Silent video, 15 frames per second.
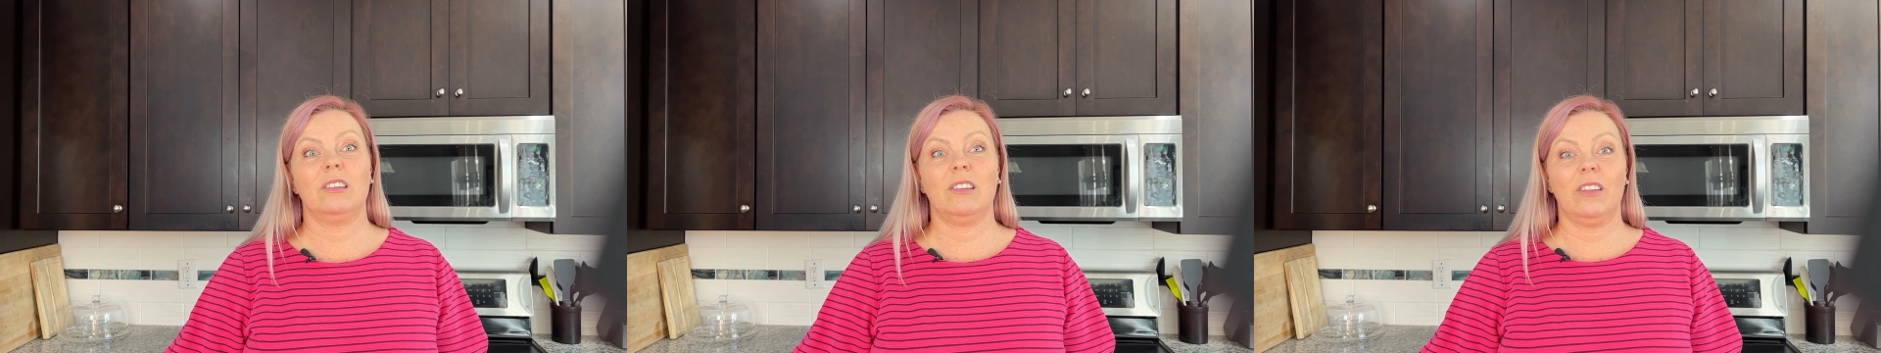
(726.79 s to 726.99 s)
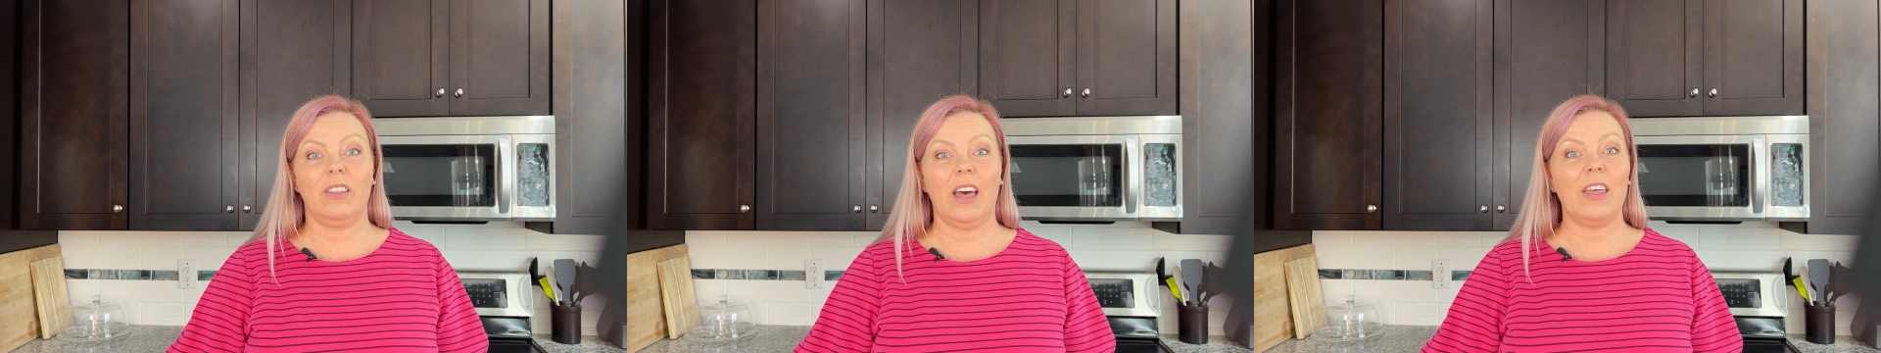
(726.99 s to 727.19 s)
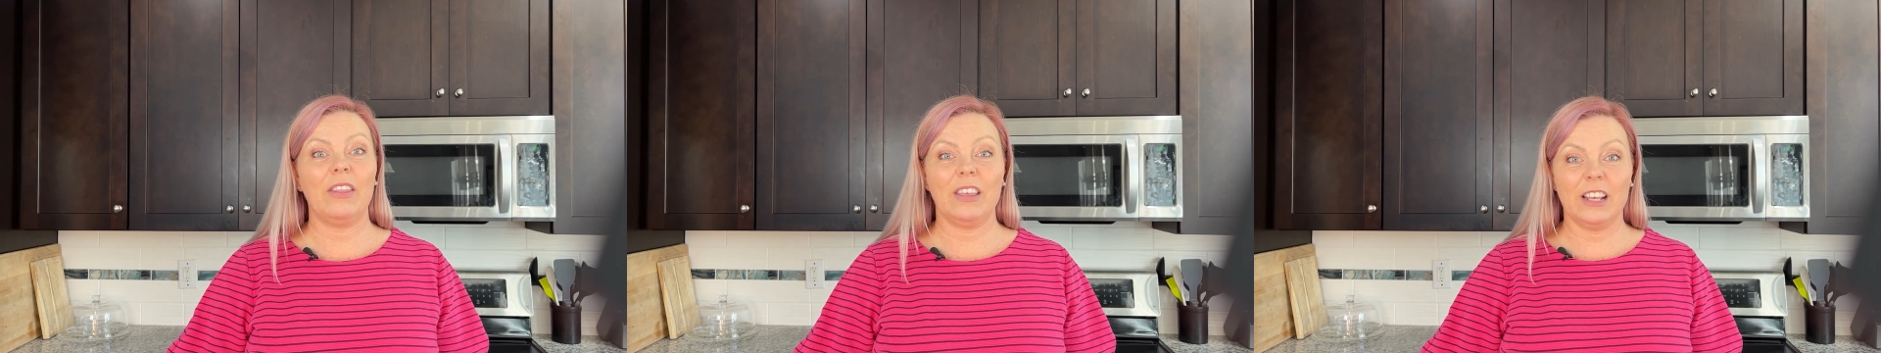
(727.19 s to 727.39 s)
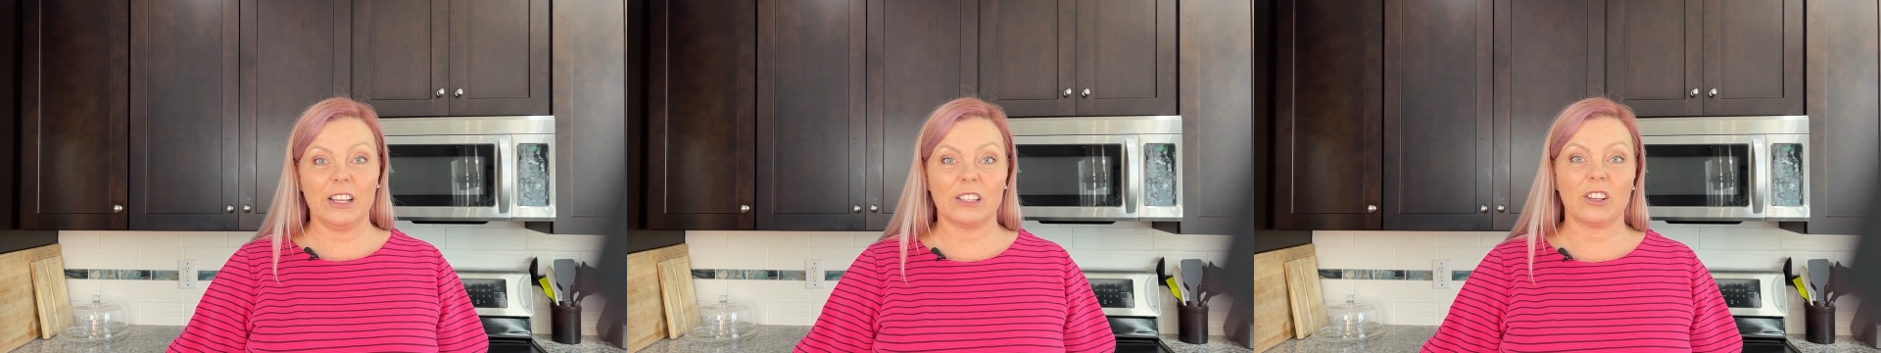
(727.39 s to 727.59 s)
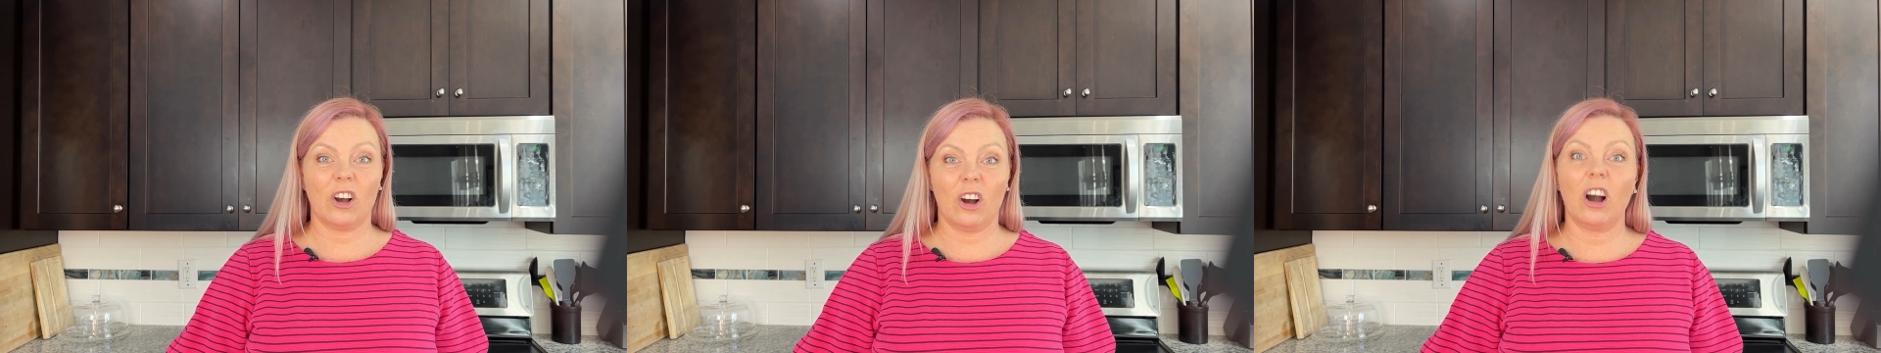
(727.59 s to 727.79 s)
that
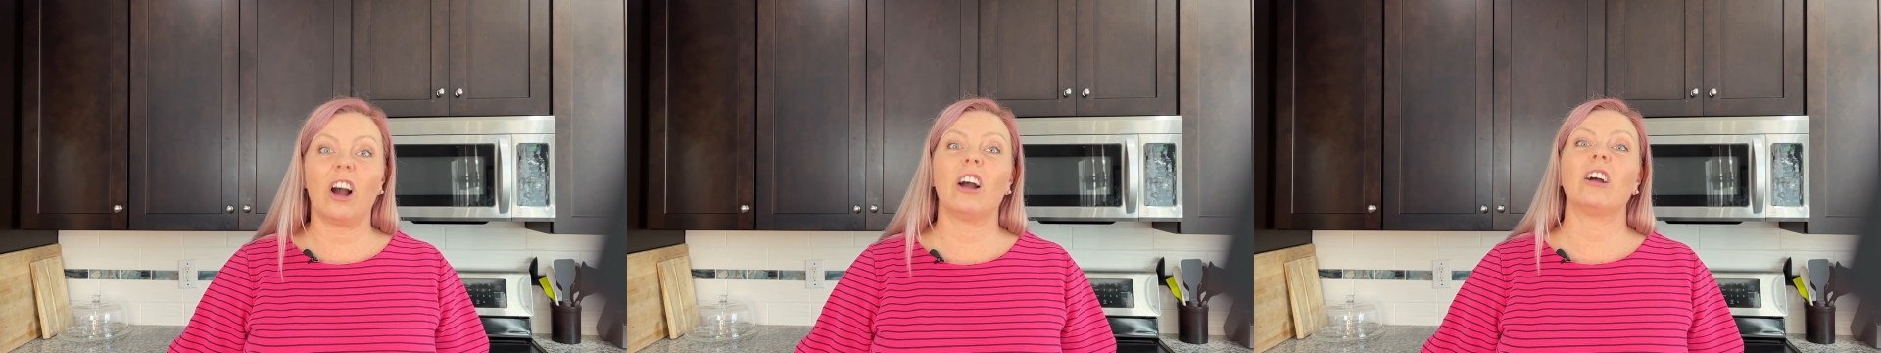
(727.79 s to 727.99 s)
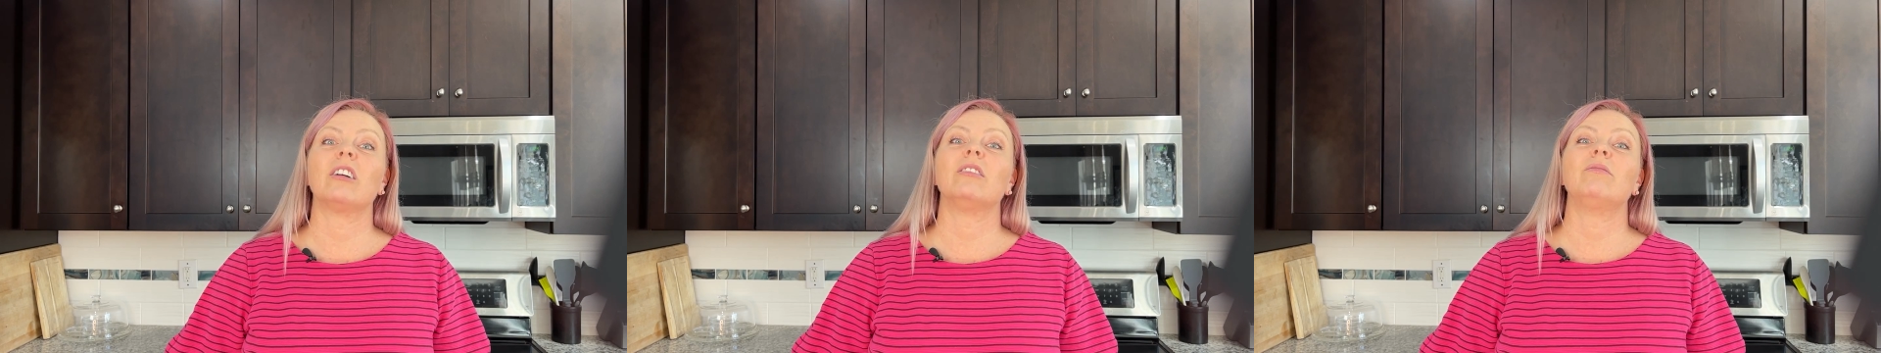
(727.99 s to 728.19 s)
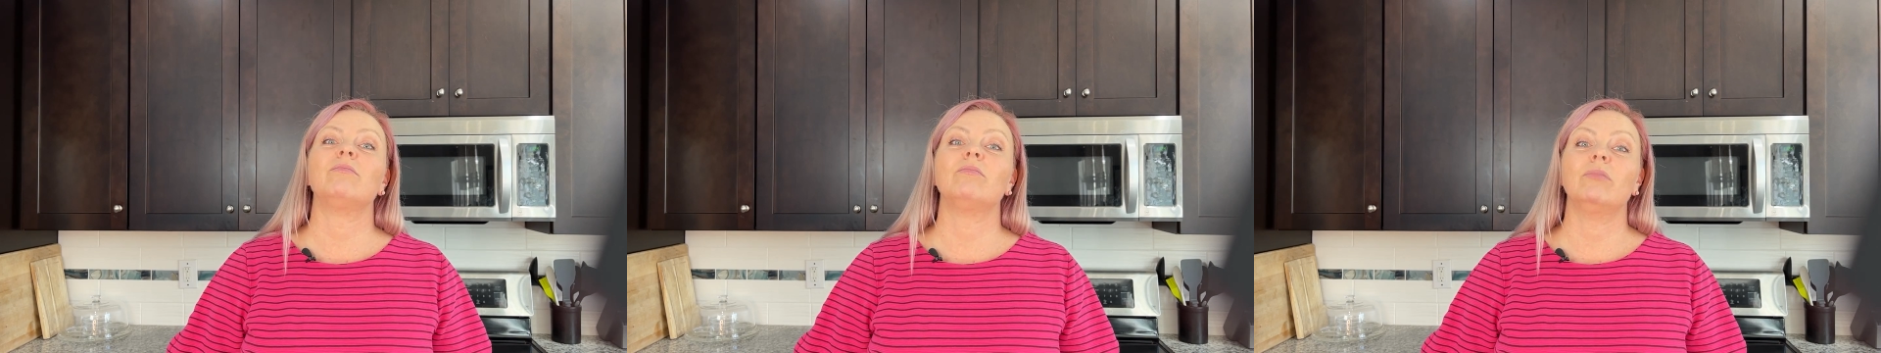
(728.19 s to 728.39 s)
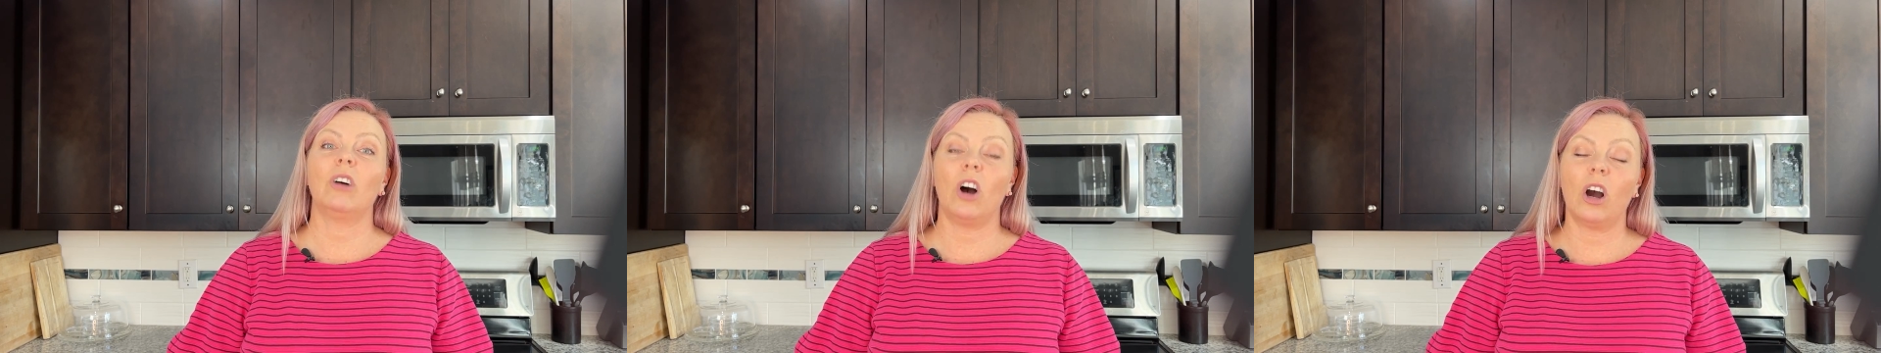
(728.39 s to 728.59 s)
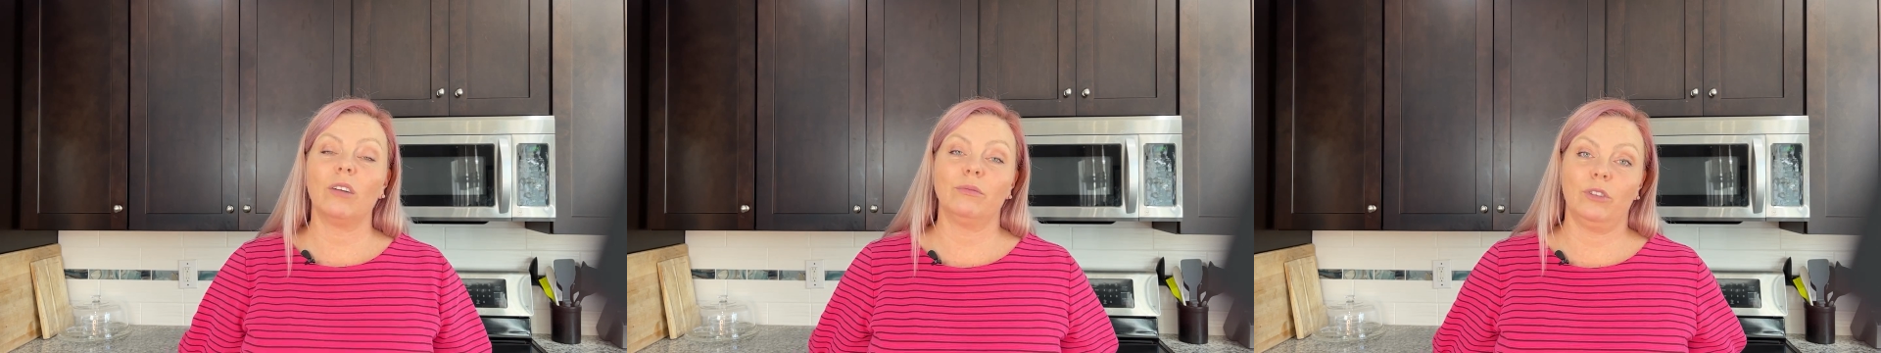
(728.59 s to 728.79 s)
these are
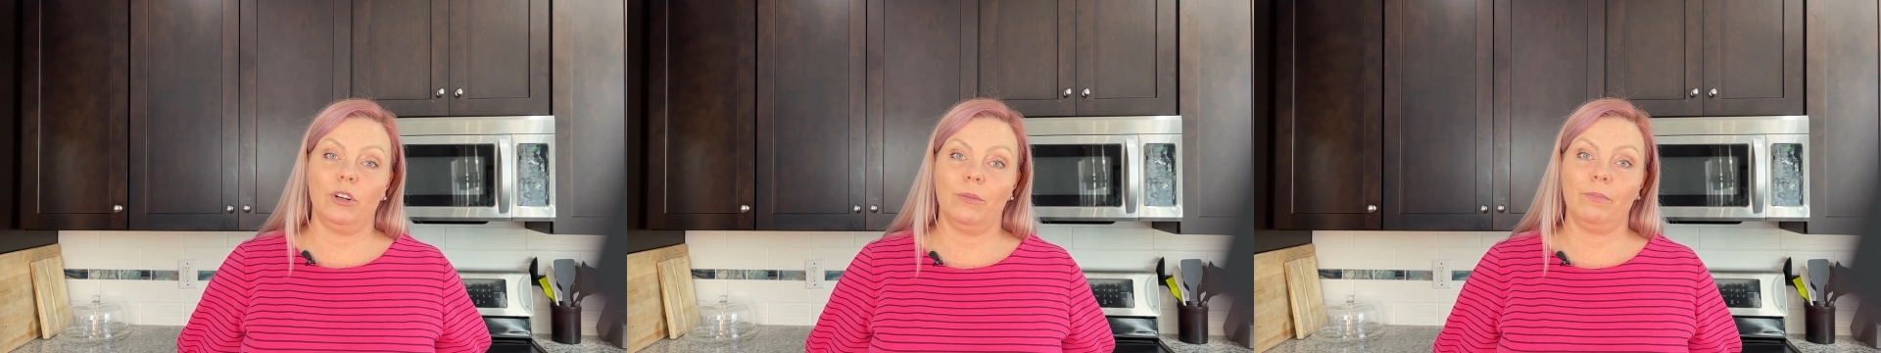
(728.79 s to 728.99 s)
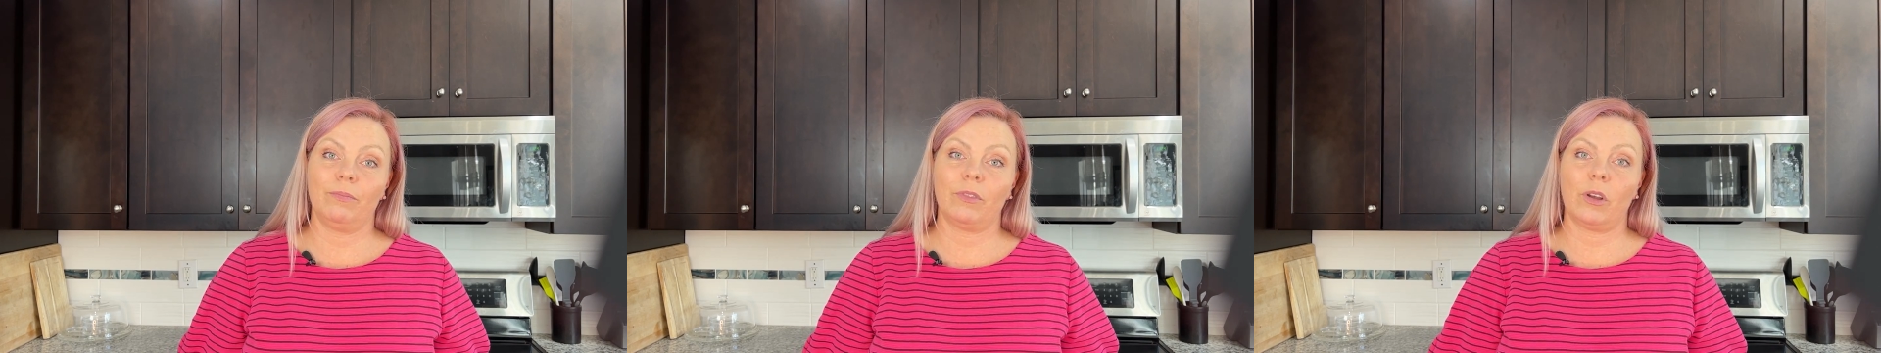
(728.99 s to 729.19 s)
harmful.